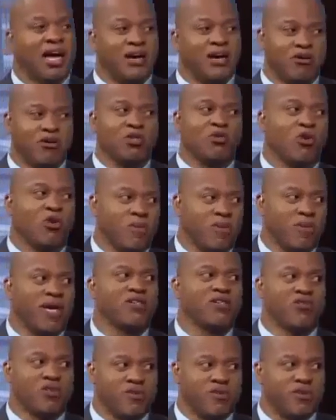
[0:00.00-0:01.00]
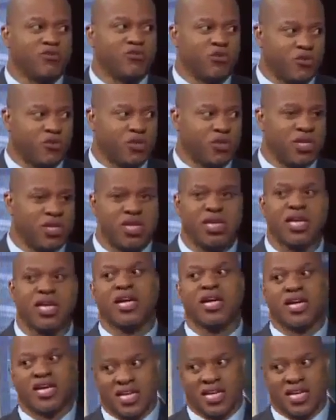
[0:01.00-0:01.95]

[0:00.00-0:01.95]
I know it's a quarterback-driven league.